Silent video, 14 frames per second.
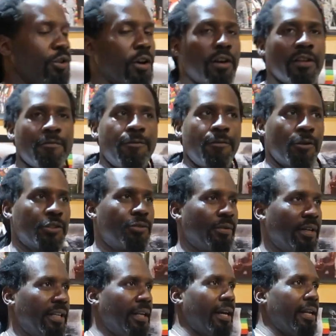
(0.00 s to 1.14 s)
and at some of the
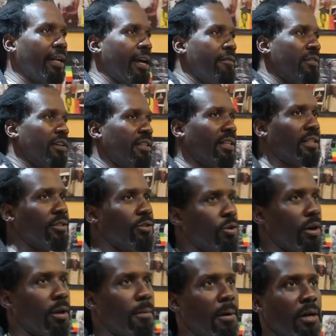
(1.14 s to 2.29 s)
things that he explained to
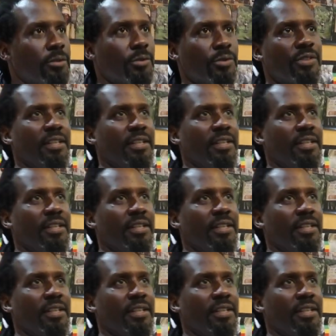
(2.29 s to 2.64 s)
us. What we're about to